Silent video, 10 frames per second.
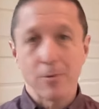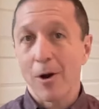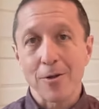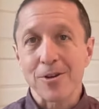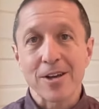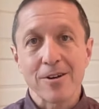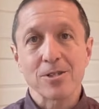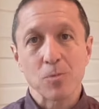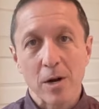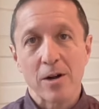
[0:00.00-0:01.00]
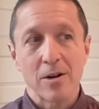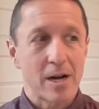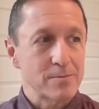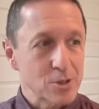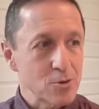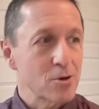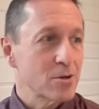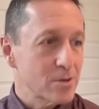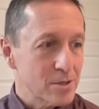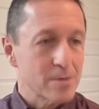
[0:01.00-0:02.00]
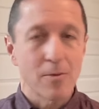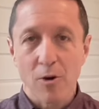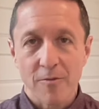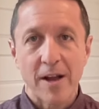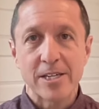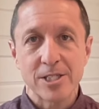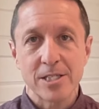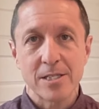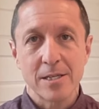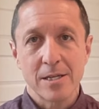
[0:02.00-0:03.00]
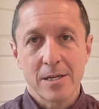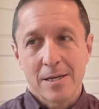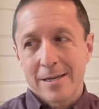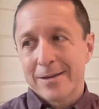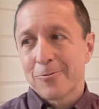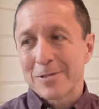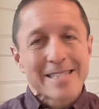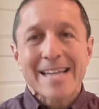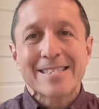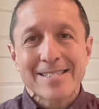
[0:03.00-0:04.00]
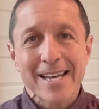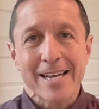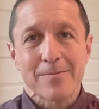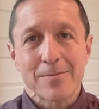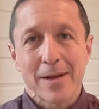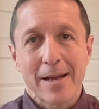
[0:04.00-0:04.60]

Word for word: But there were other years where I'm sure the motivation was not the same,